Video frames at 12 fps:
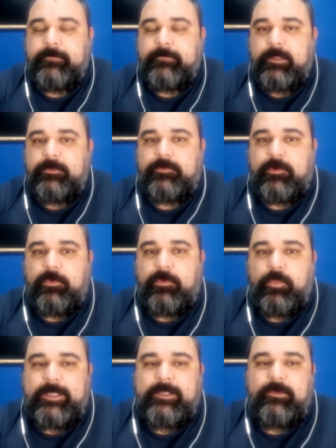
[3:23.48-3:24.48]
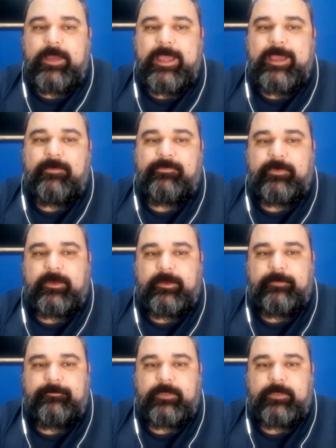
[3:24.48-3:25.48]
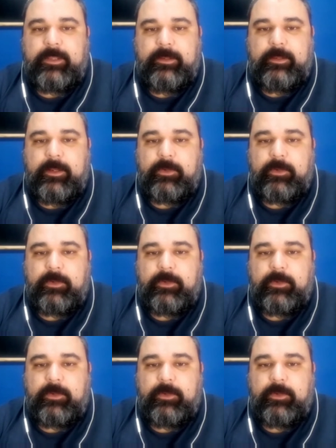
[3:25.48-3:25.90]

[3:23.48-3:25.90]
So when you have a